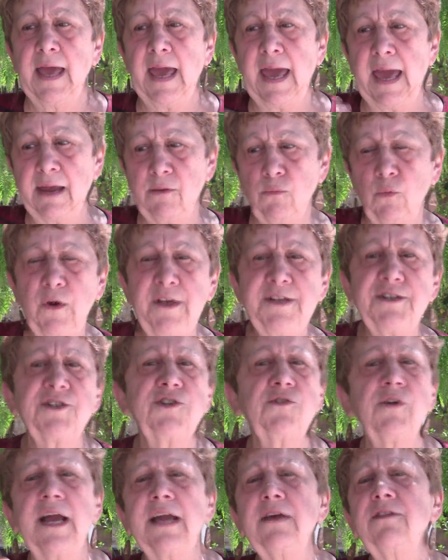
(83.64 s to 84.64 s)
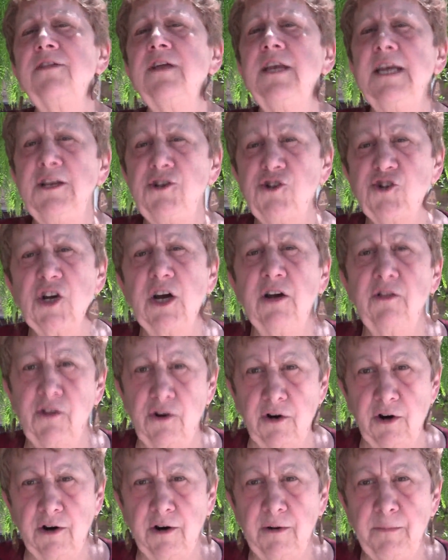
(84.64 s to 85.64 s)
and we strengthen each
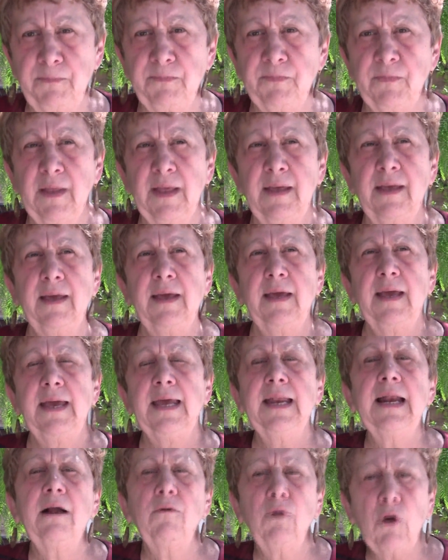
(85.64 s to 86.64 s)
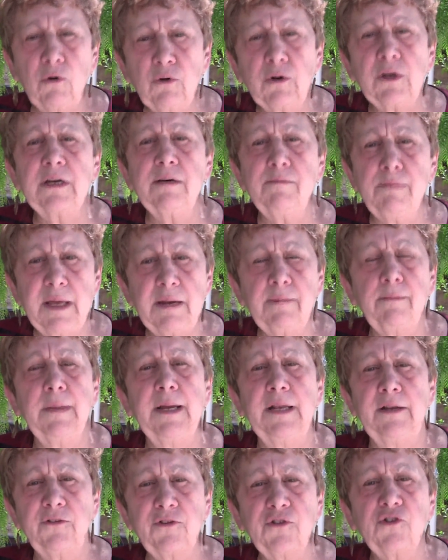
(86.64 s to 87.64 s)
other in our own
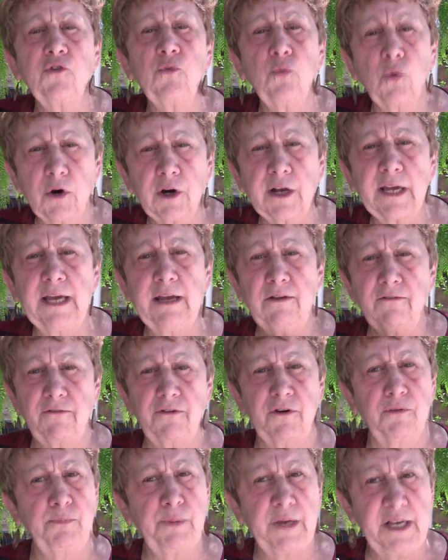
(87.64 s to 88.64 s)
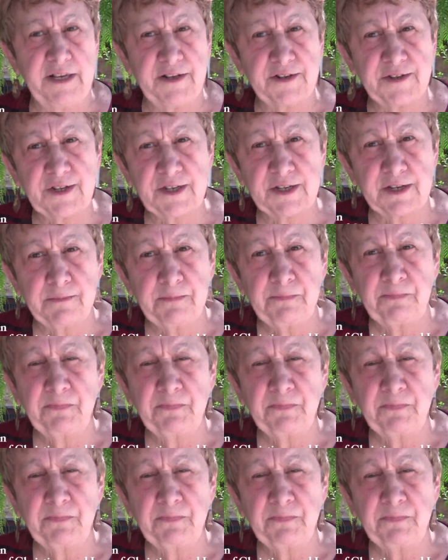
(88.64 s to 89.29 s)
commitment to working for peace.